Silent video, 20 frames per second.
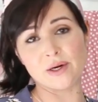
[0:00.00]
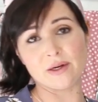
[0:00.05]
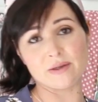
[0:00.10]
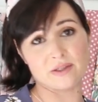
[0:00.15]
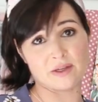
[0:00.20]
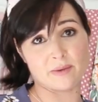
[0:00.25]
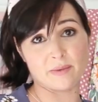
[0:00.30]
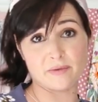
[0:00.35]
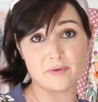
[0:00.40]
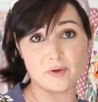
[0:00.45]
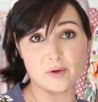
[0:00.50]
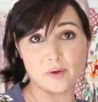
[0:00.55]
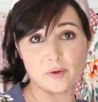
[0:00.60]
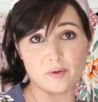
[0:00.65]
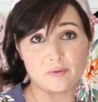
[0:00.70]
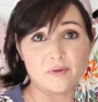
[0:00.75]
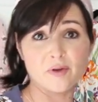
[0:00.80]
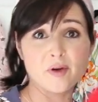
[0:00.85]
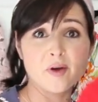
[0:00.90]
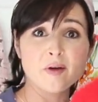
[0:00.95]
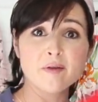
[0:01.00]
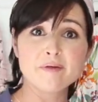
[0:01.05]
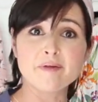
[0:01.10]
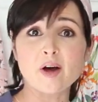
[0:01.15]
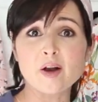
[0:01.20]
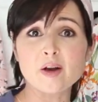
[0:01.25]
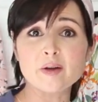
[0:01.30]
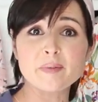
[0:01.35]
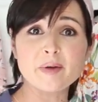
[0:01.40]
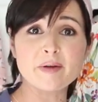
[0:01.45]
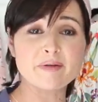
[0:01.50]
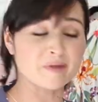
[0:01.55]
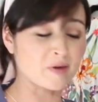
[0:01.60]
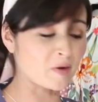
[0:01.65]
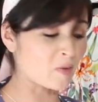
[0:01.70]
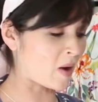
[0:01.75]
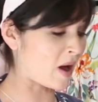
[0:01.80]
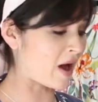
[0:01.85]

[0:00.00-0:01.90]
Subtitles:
some of you who've followed me for a